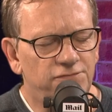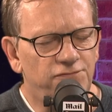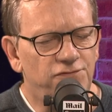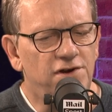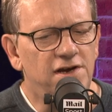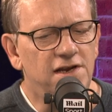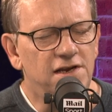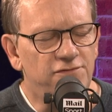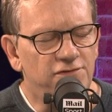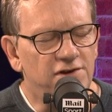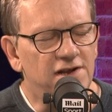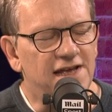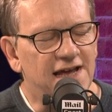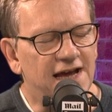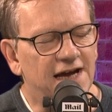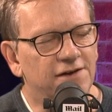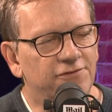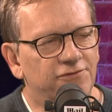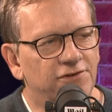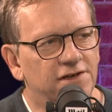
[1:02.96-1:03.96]
are really really
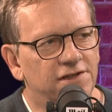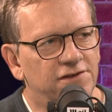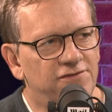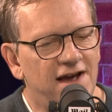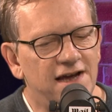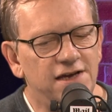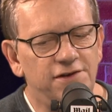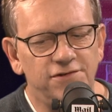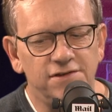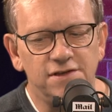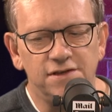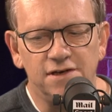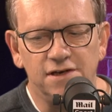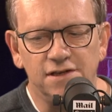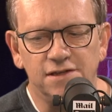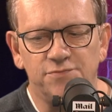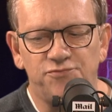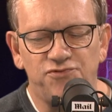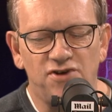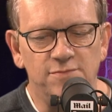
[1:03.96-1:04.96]
angry. They're angry at the,
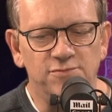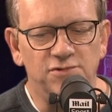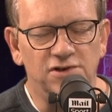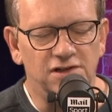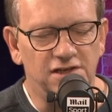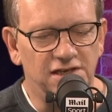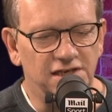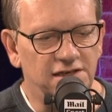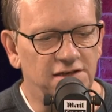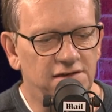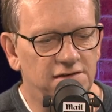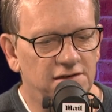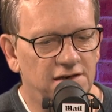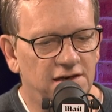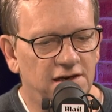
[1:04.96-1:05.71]
at the Premier League.